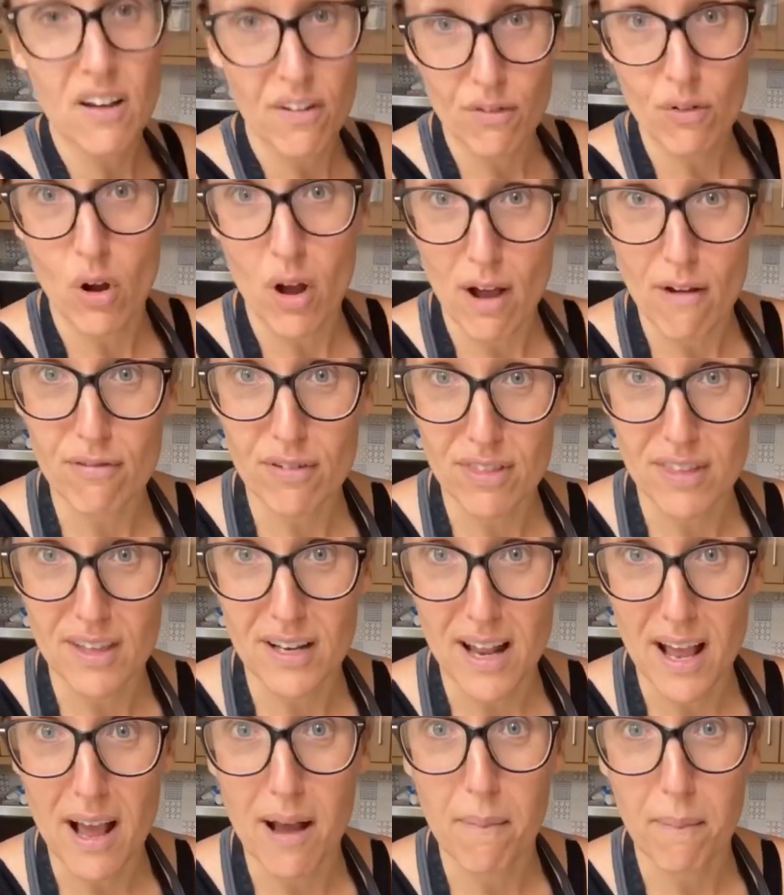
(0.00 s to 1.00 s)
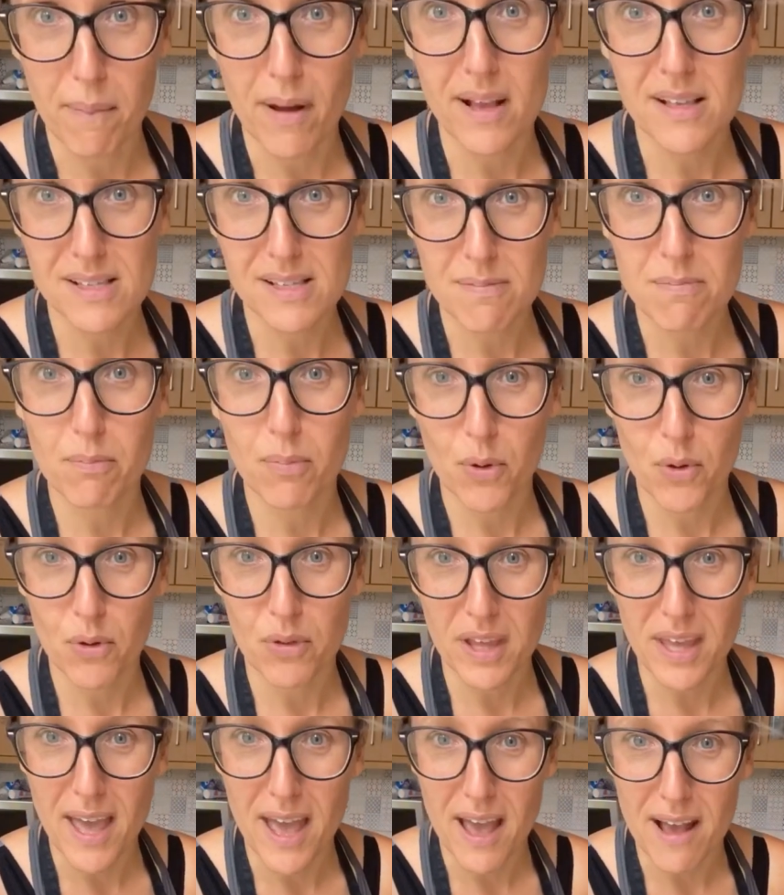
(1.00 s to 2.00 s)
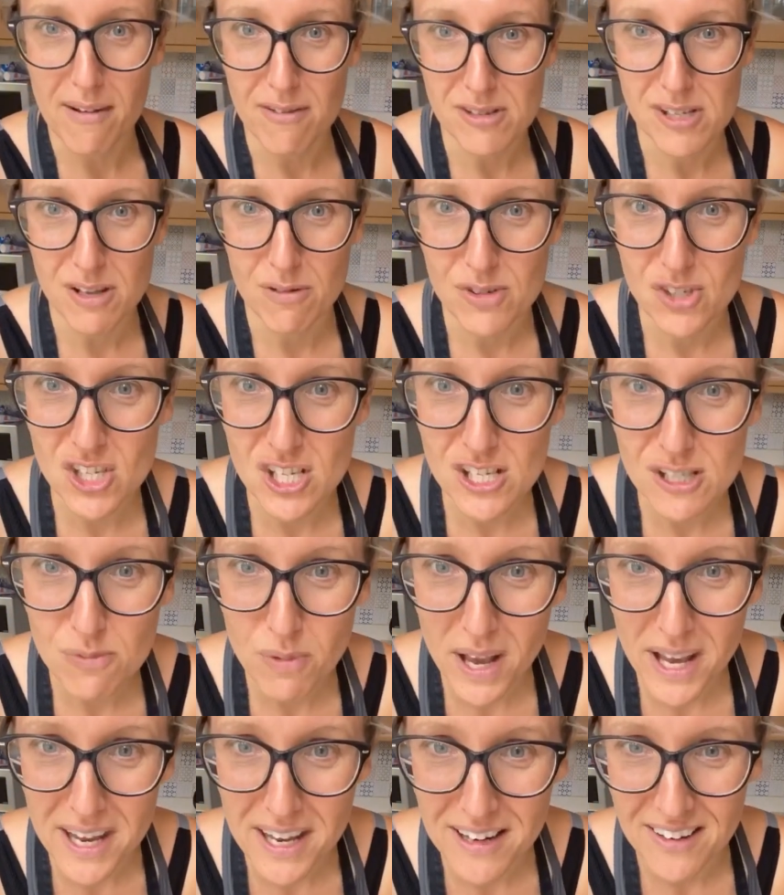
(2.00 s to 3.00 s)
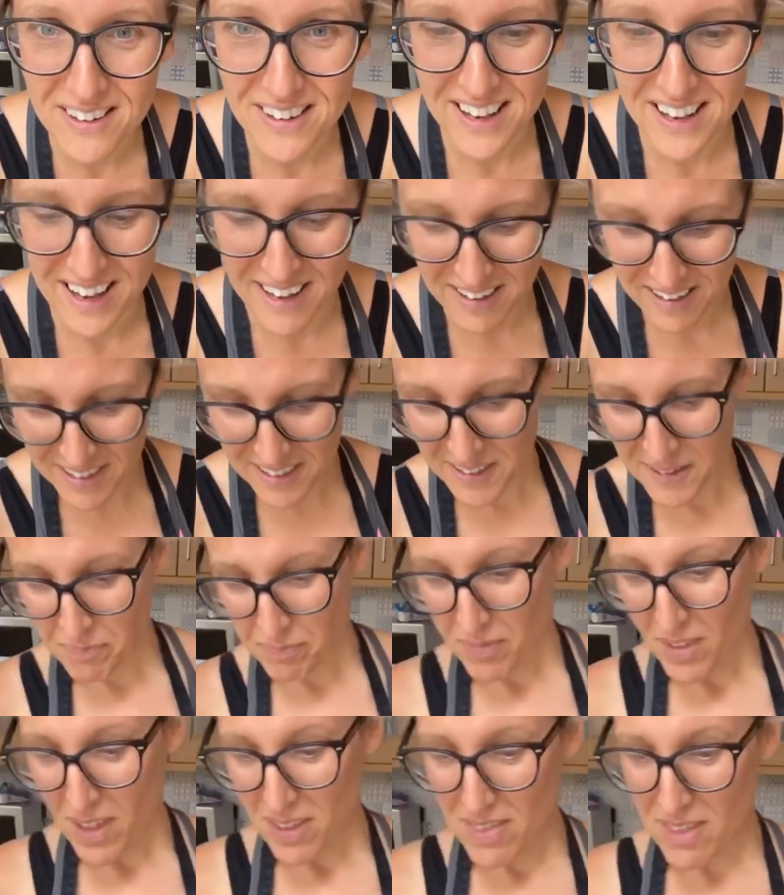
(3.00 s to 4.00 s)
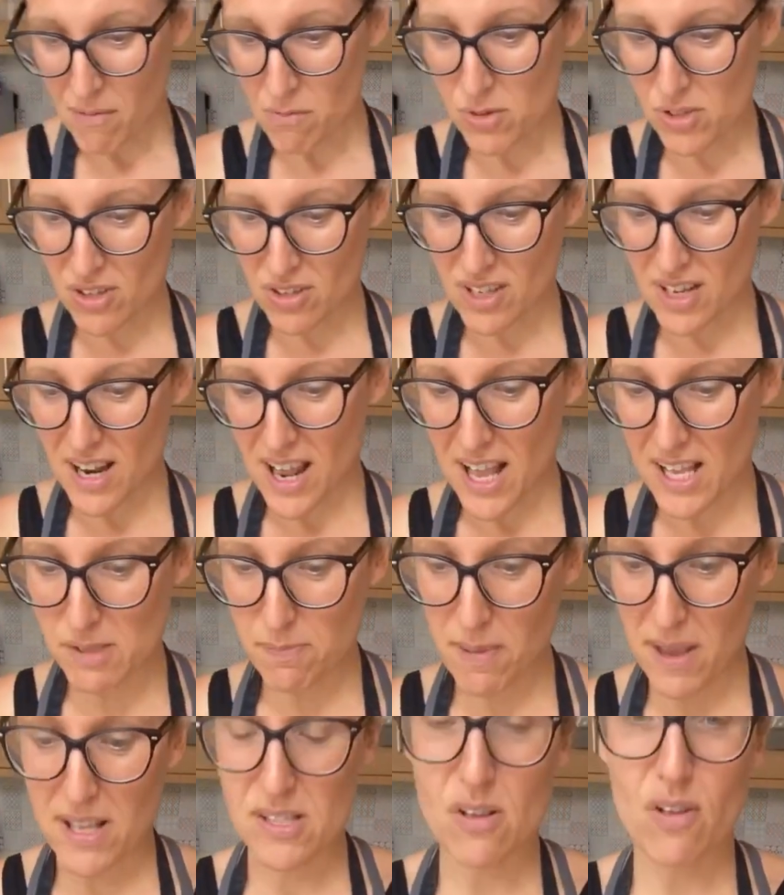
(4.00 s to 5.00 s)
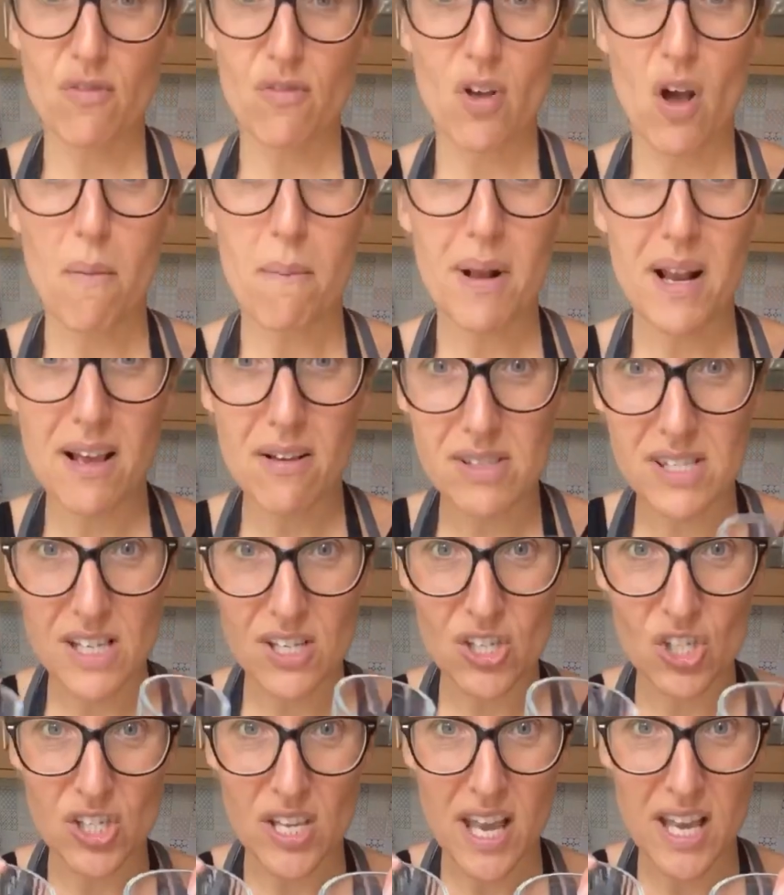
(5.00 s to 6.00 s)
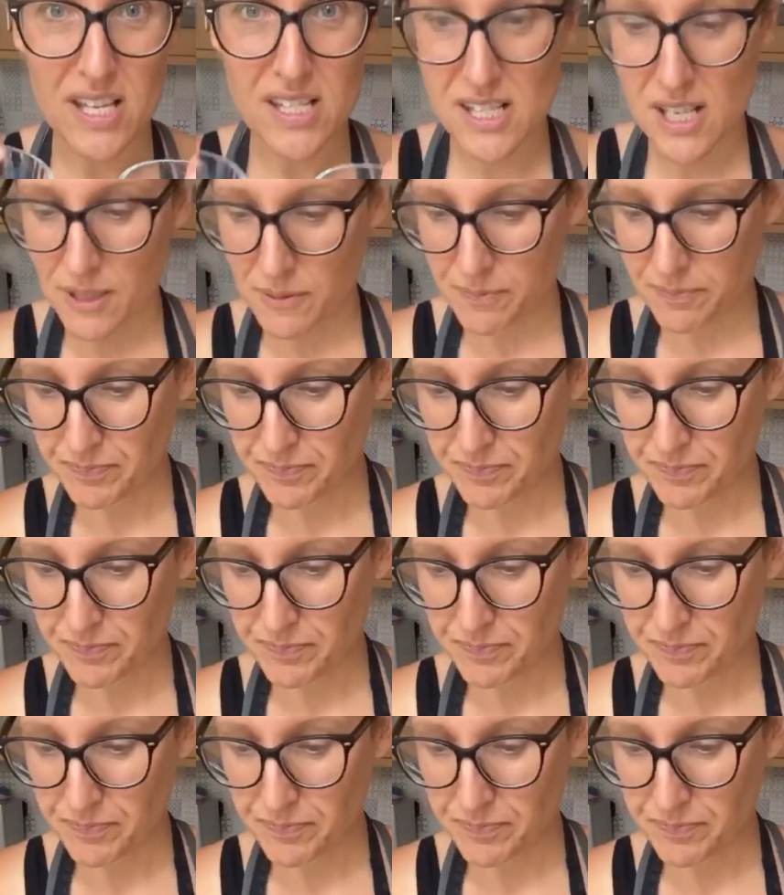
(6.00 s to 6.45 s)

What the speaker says: got everything out, but I didn't boil the kettle, so we're just waiting on it. And then we'll do the next bit. So I've got my little dishes.